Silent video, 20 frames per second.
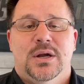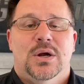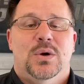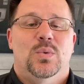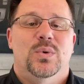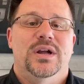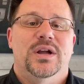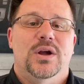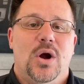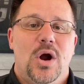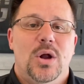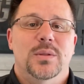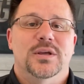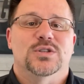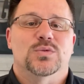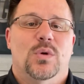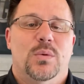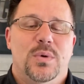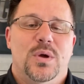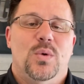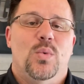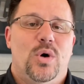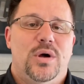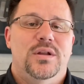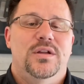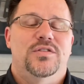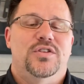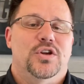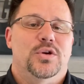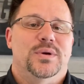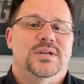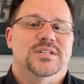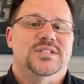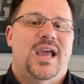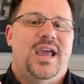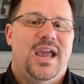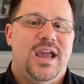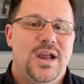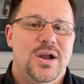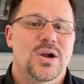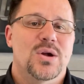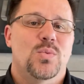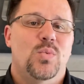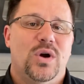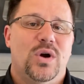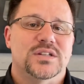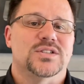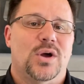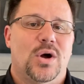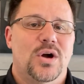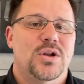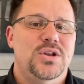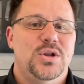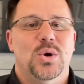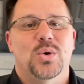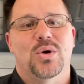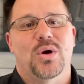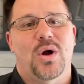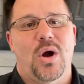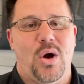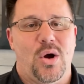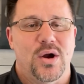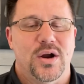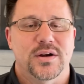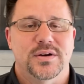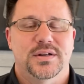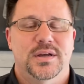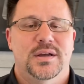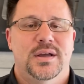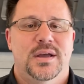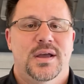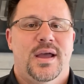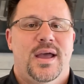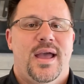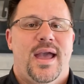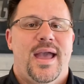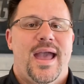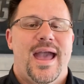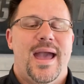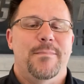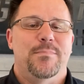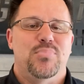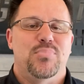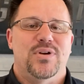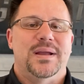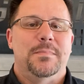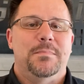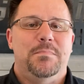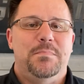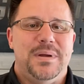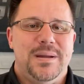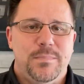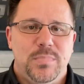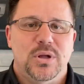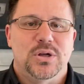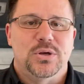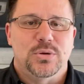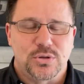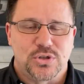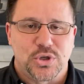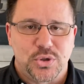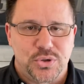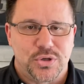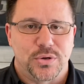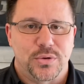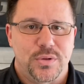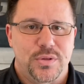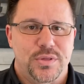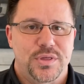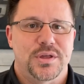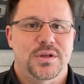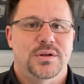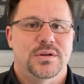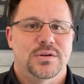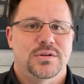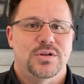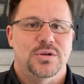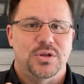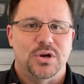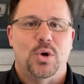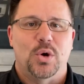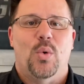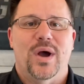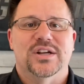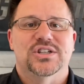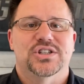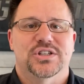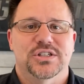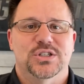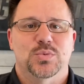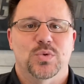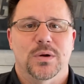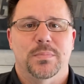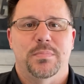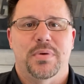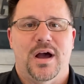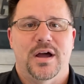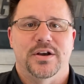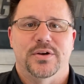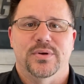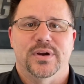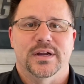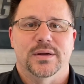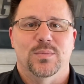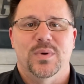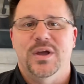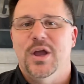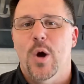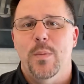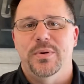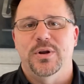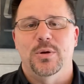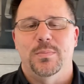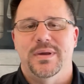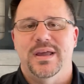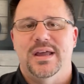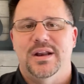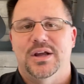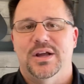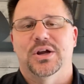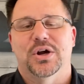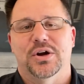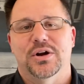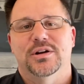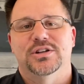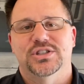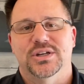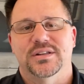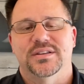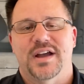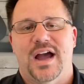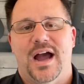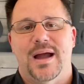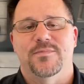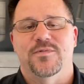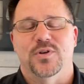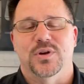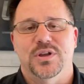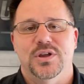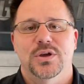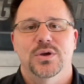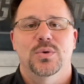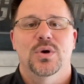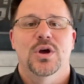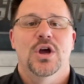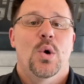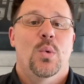Regardless, what we want to do is hear what's on your heart and bring biblical truth to the questions we're pondering. We hope it'll be an encouraging time for you.